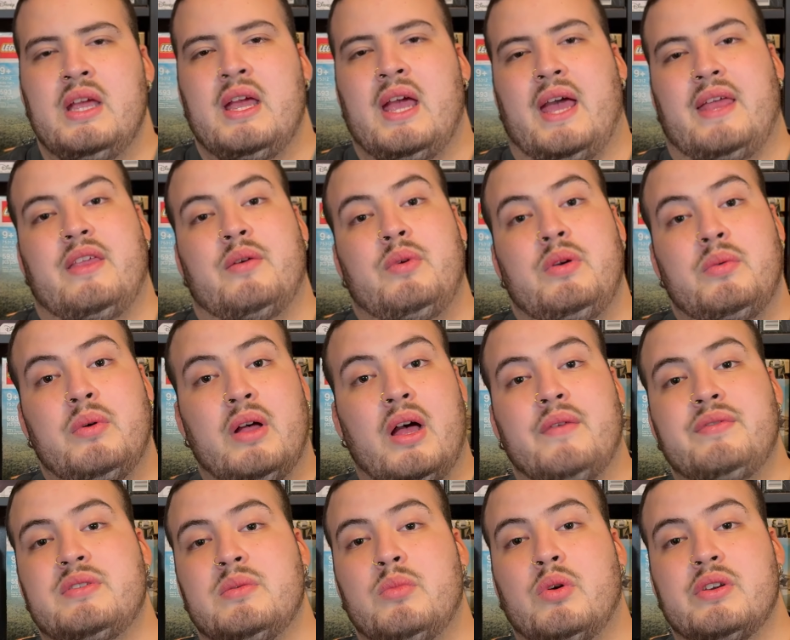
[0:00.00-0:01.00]
And then we will have
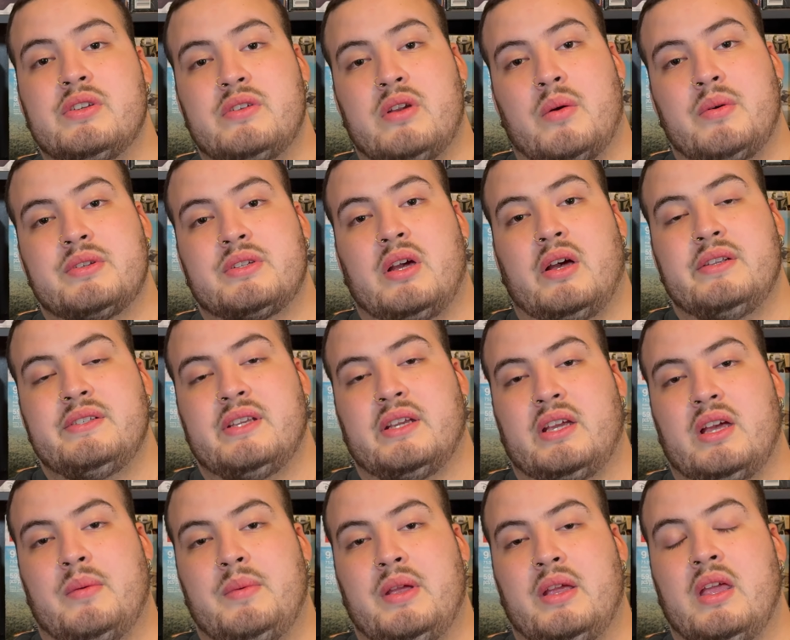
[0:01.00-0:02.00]
some more Star Wars content
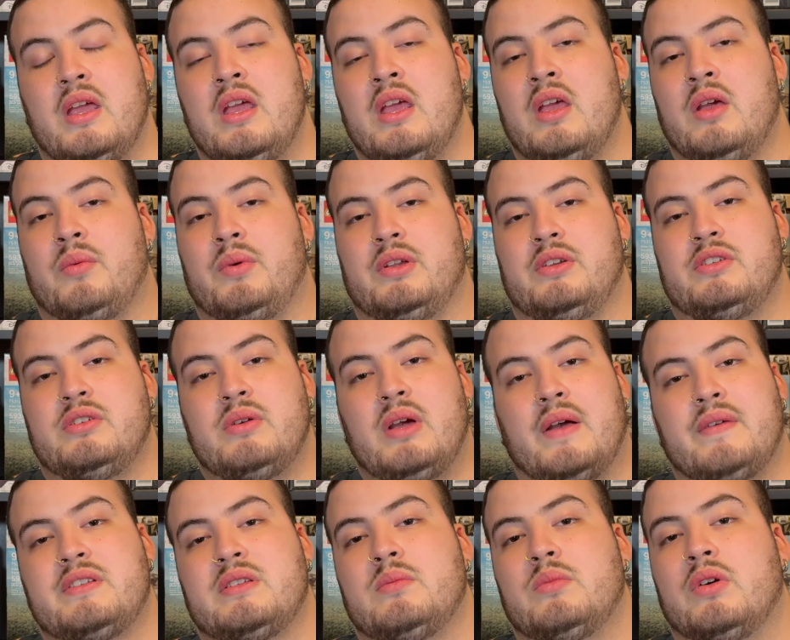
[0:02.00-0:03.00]
coming. We do
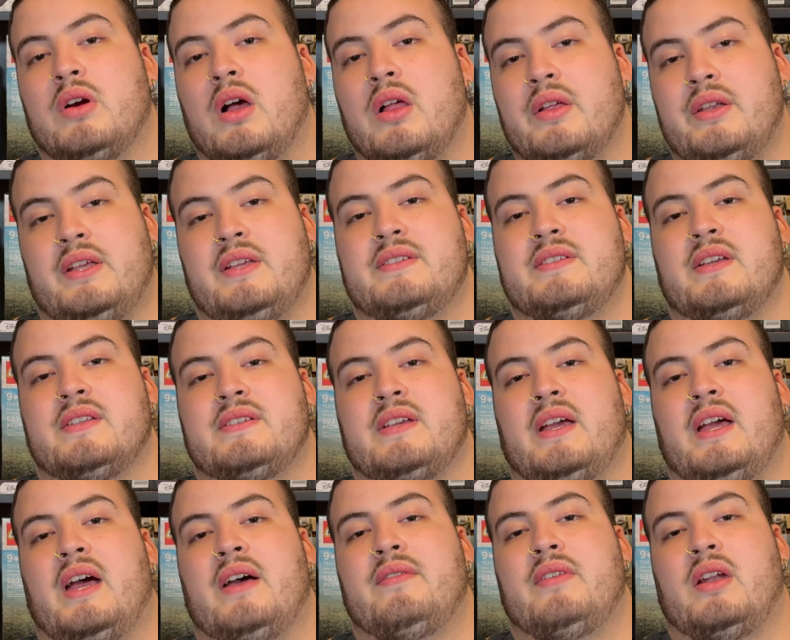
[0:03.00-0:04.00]
have some more holiday sets I
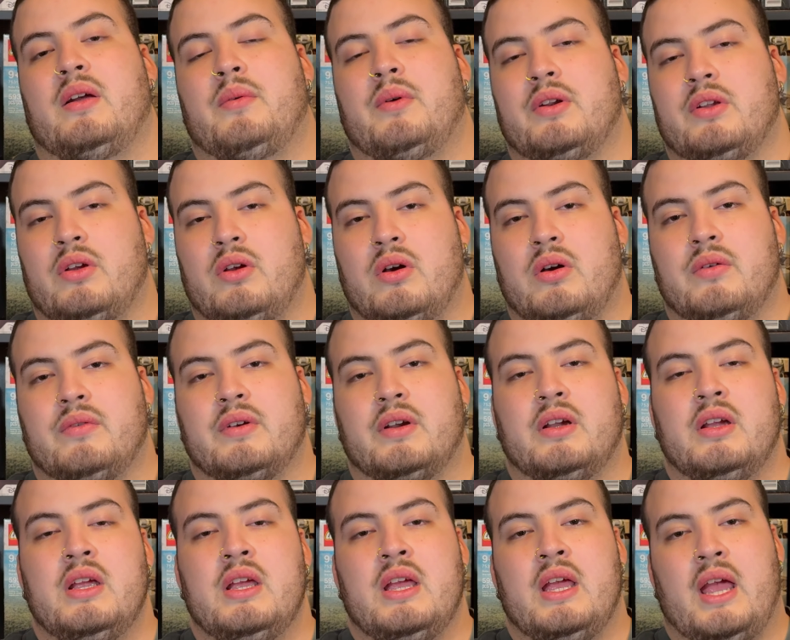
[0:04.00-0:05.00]
have that I want to go over
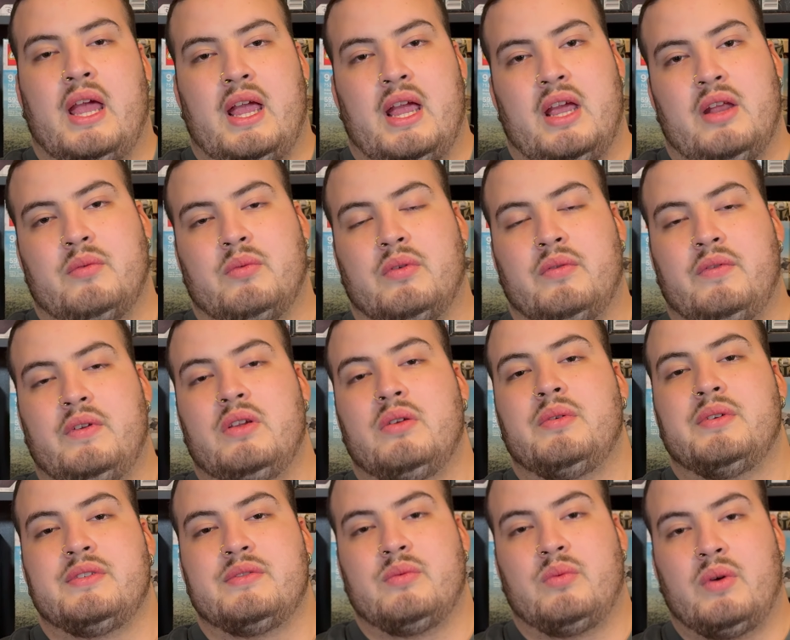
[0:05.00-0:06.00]
and review
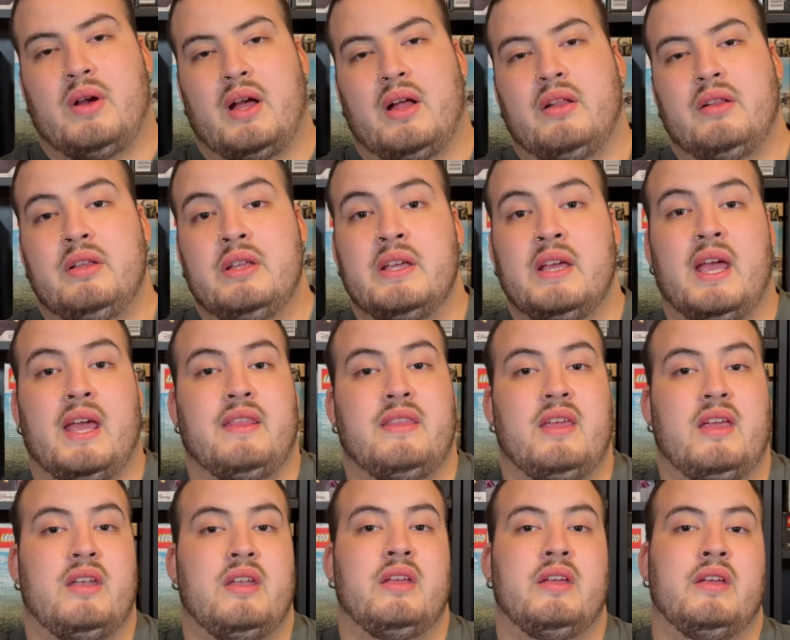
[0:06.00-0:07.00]
as well. And
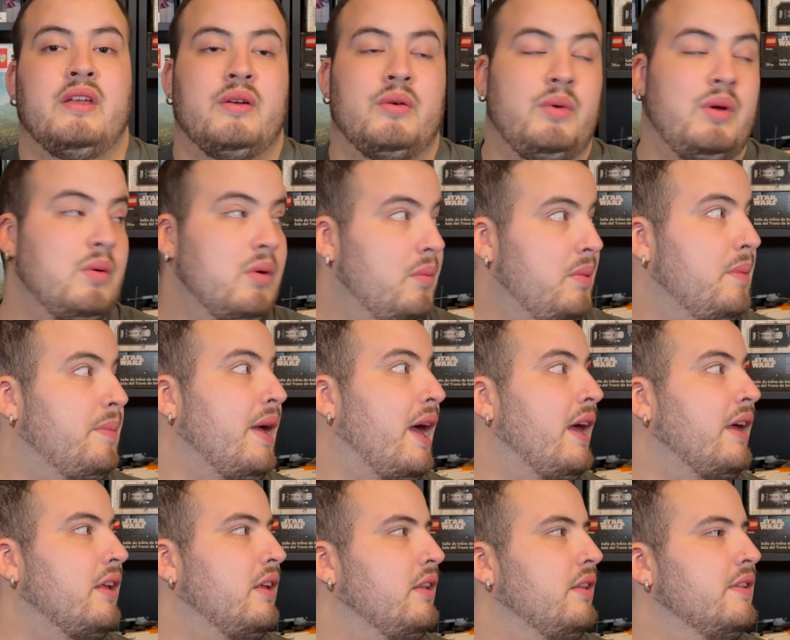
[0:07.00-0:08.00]
then we will be
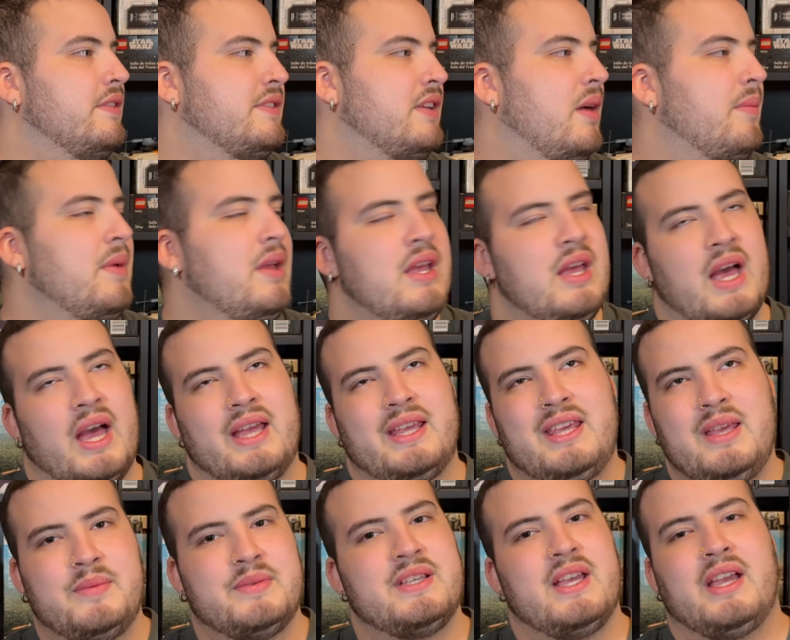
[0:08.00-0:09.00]
packing this up. I
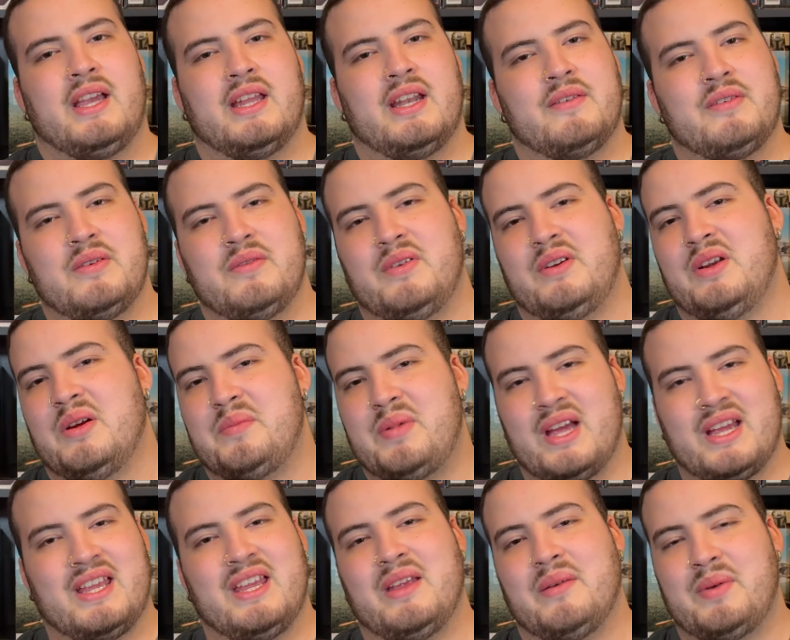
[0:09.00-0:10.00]
keep saying it every video,
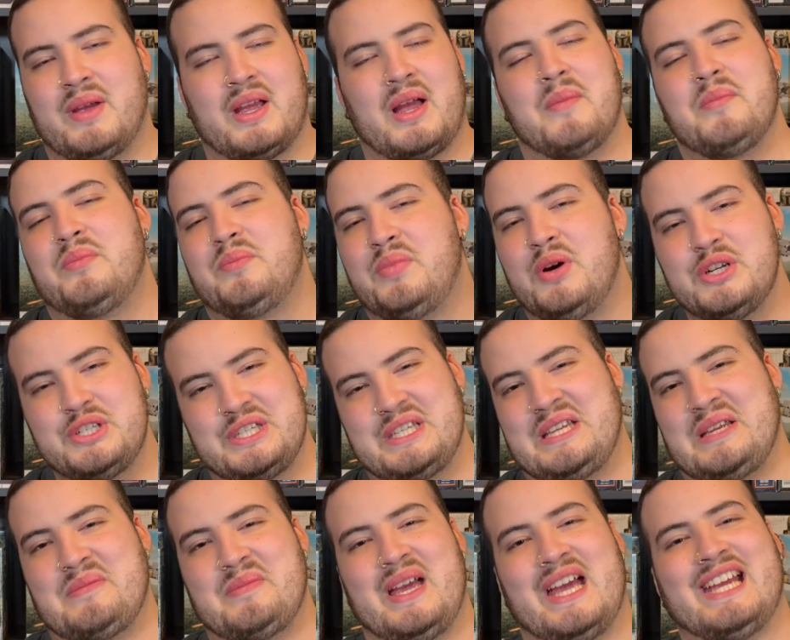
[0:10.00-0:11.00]
packing it back. I'm pushing
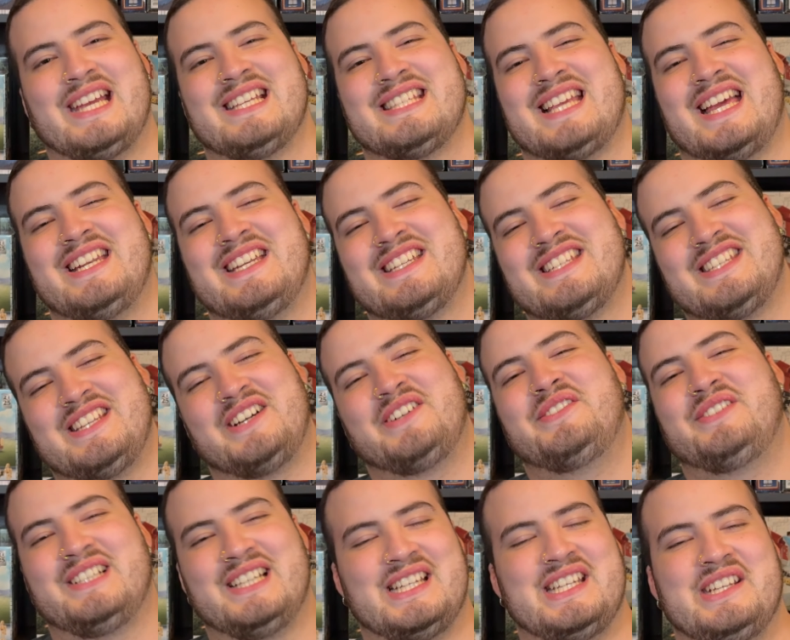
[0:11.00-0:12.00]
it back because I just don't
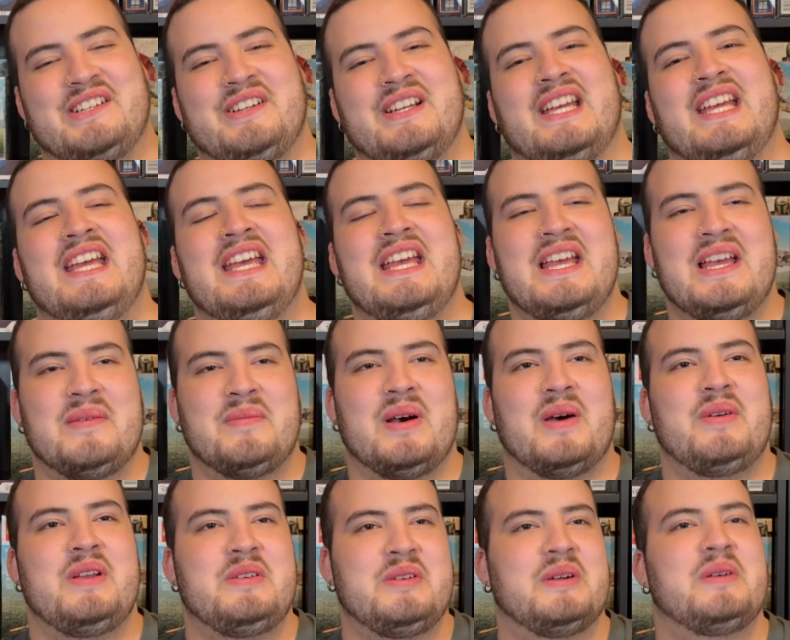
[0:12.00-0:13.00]
want to do it. But
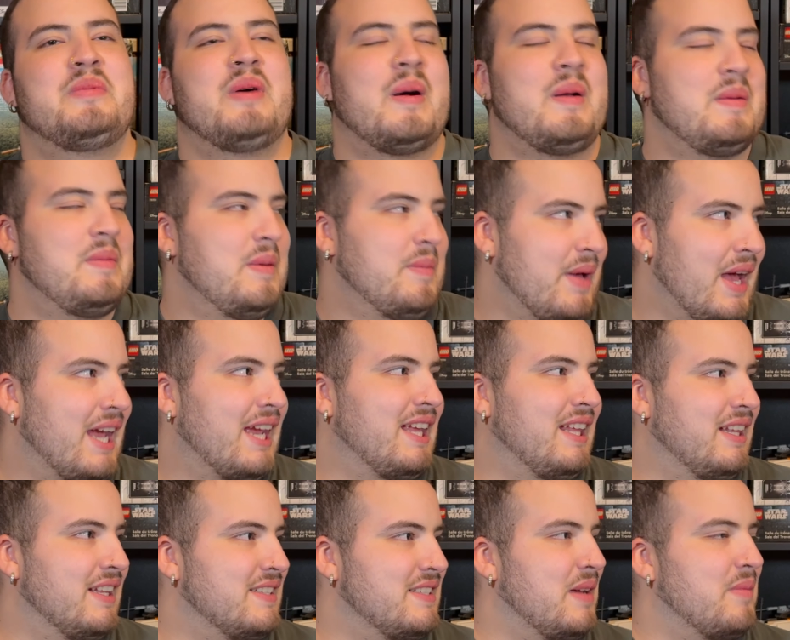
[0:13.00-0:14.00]
we will probably be packing
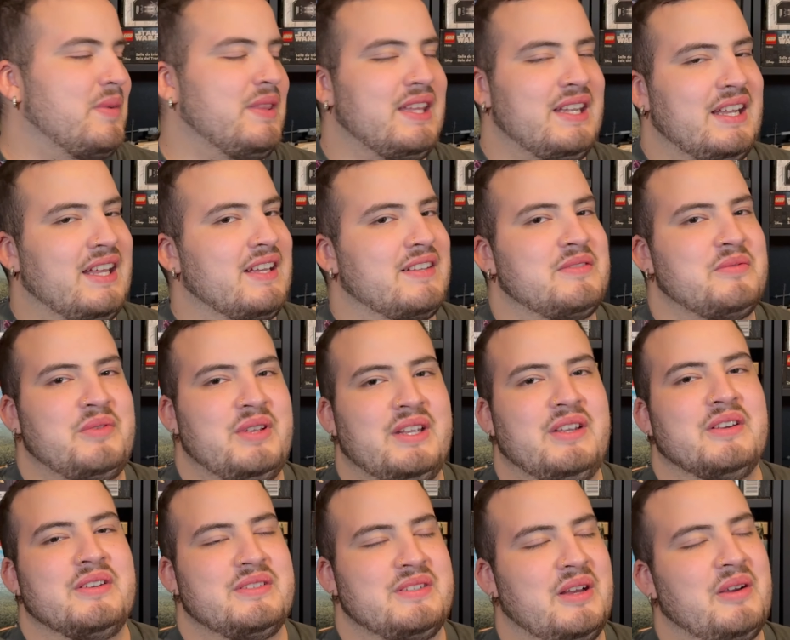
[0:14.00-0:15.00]
this up in the next week
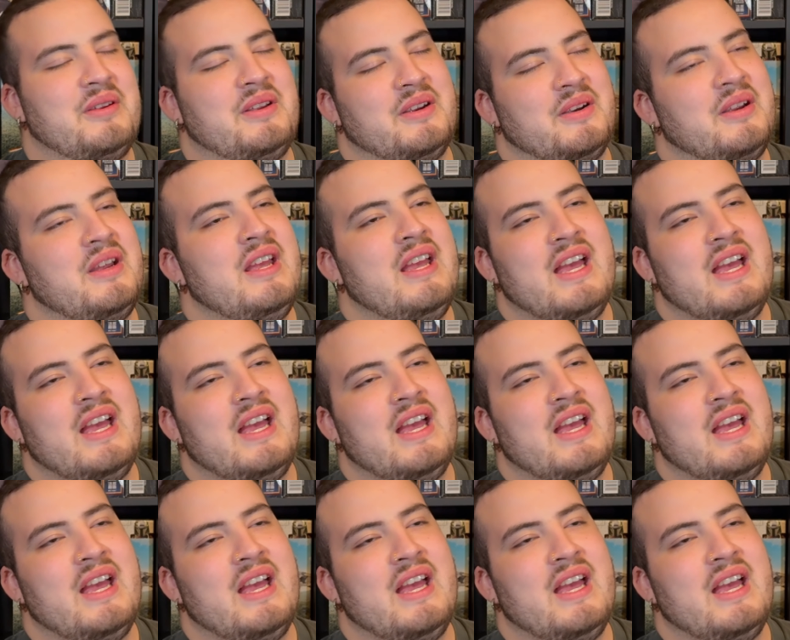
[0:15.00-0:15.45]
or so here.